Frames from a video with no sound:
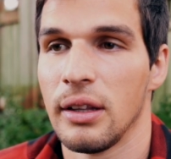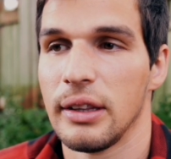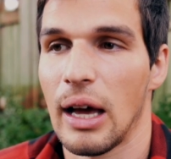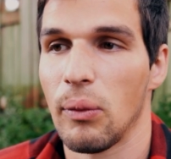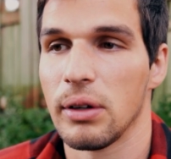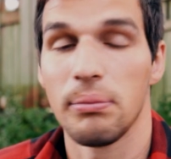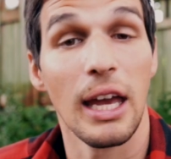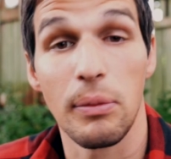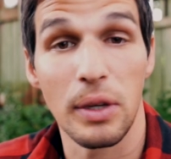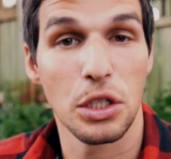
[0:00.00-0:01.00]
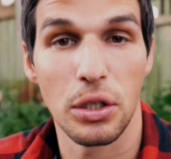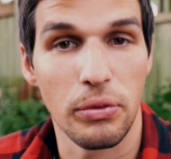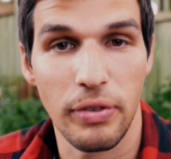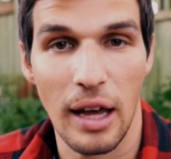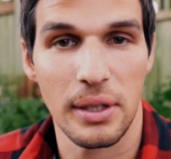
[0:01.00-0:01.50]
that would make me
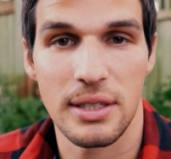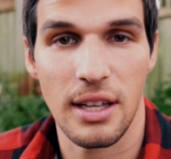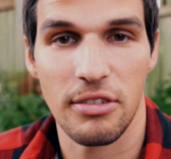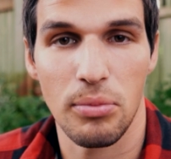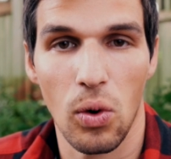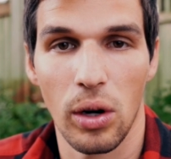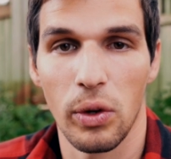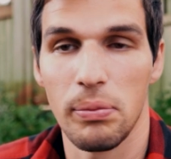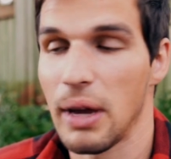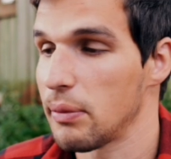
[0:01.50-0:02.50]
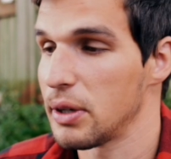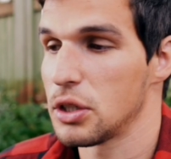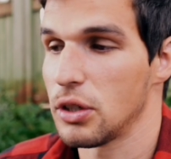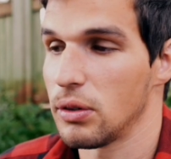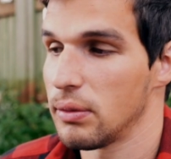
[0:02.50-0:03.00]
shoot family stuff more, would make me
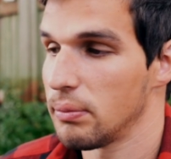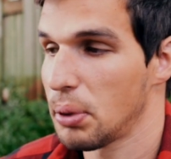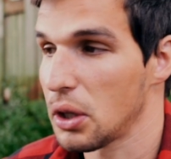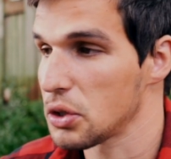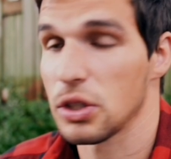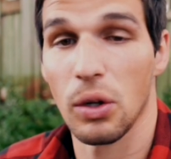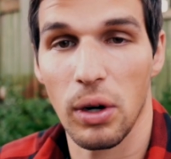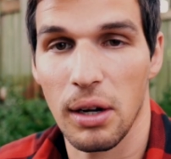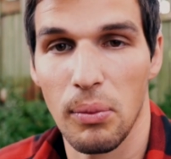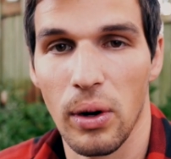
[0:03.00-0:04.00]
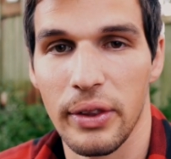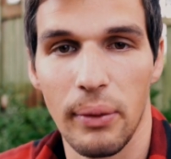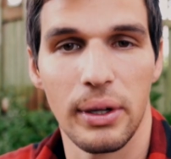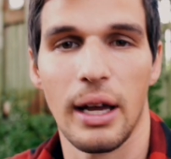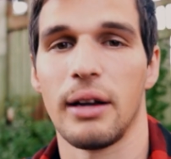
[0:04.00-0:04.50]
shoot personal work more, that
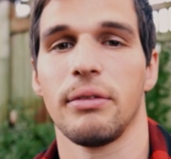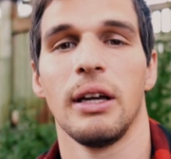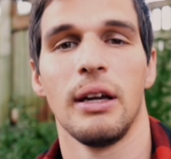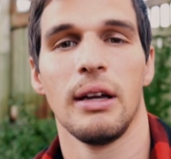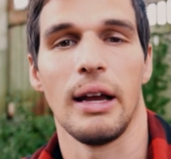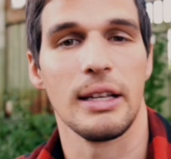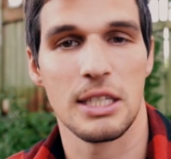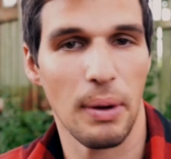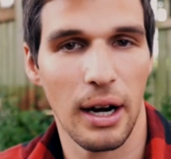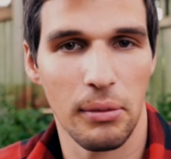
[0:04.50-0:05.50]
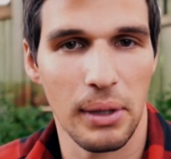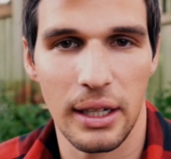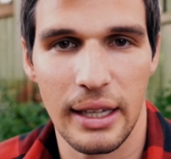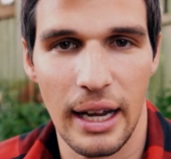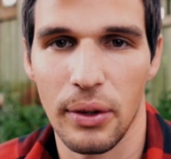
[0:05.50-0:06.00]
would kind of inspire me
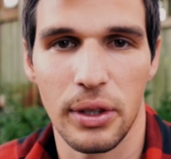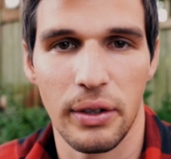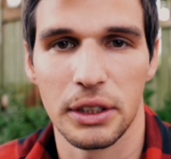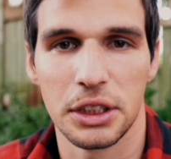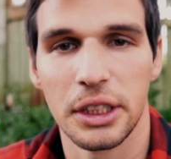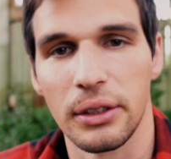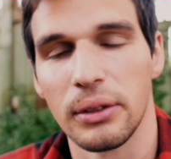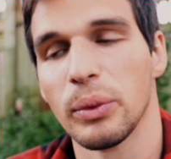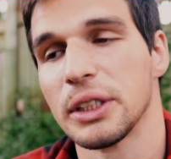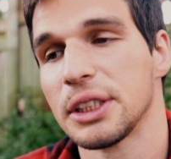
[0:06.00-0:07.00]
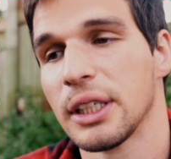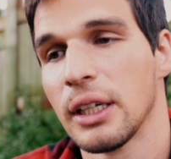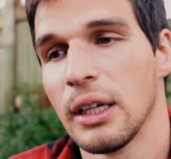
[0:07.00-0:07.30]
to get out there and shoot, which